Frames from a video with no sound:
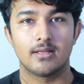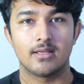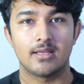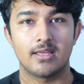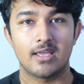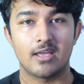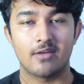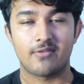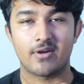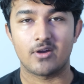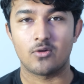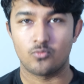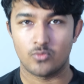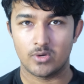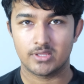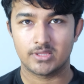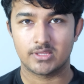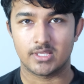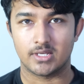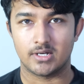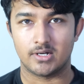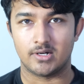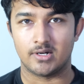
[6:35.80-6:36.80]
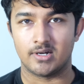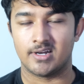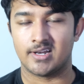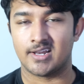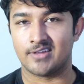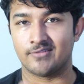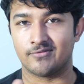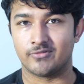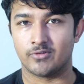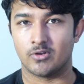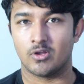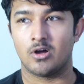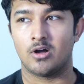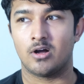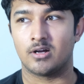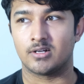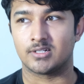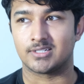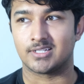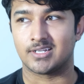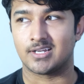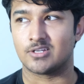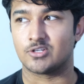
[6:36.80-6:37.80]
if I went there and I
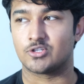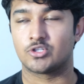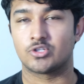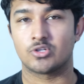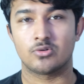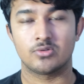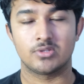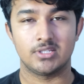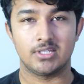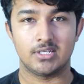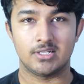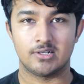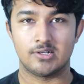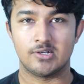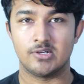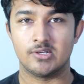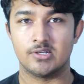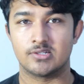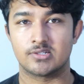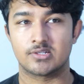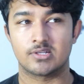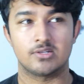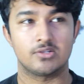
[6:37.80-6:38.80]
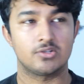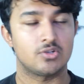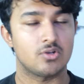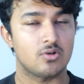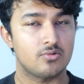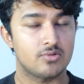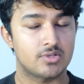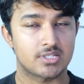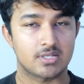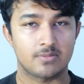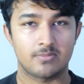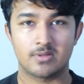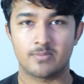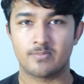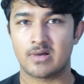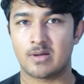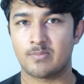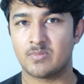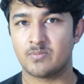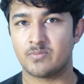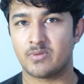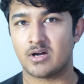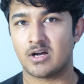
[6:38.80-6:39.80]
vlogged and I showed the areas, showed some of the
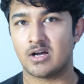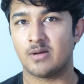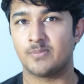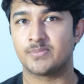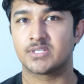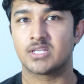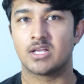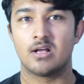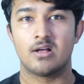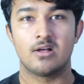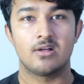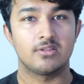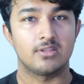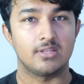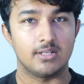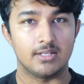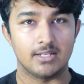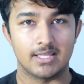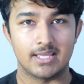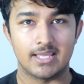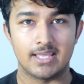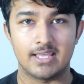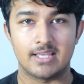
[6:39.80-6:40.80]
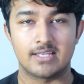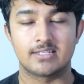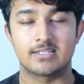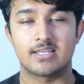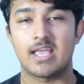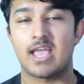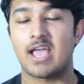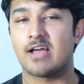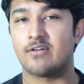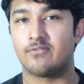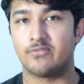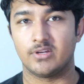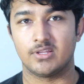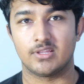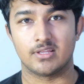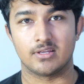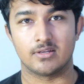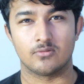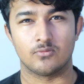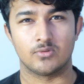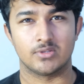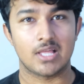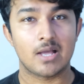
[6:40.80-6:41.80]
mom and pops, the lake,
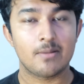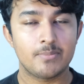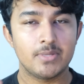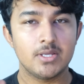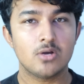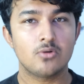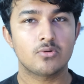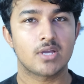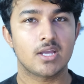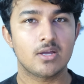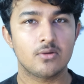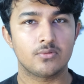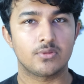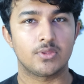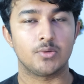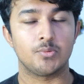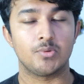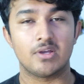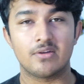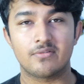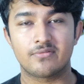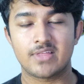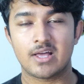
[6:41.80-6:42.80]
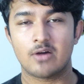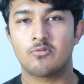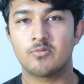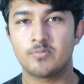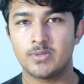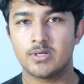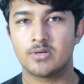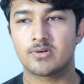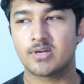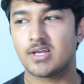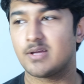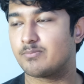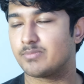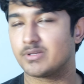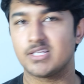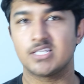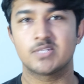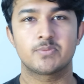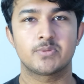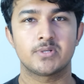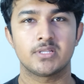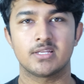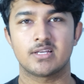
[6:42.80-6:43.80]
everything? Would that be okay with you? If that would be okay,
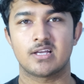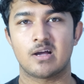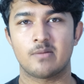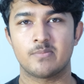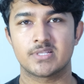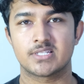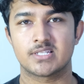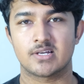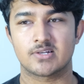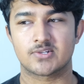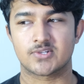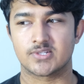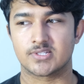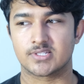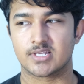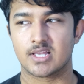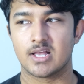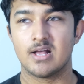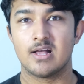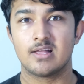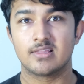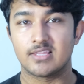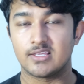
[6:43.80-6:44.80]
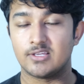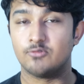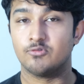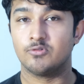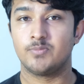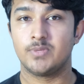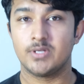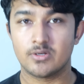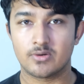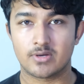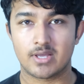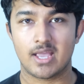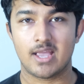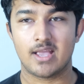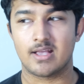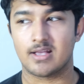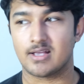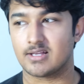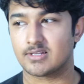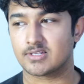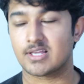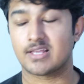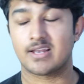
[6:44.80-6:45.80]
please put in the comment sections that you would be
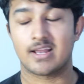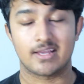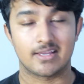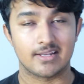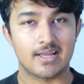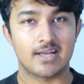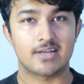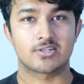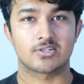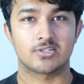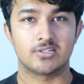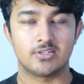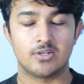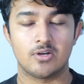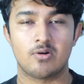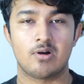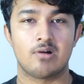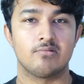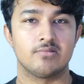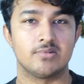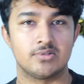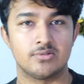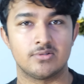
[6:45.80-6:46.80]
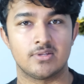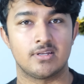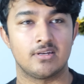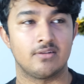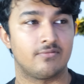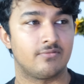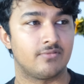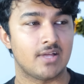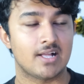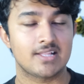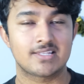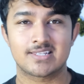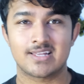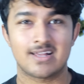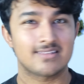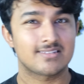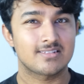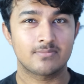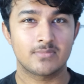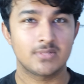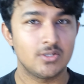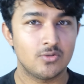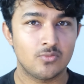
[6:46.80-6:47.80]
okay and I can actually go out and do that. And if that's not
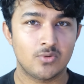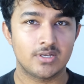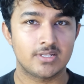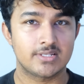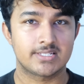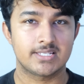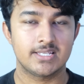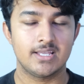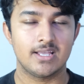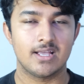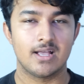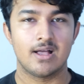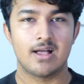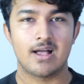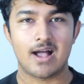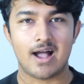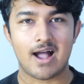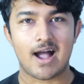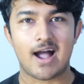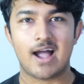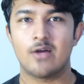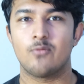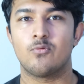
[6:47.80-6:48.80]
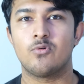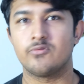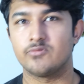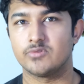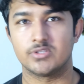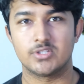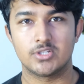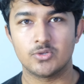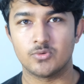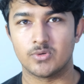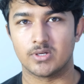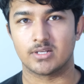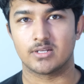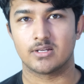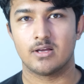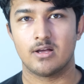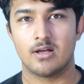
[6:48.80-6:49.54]
something you want to see, I won't do it.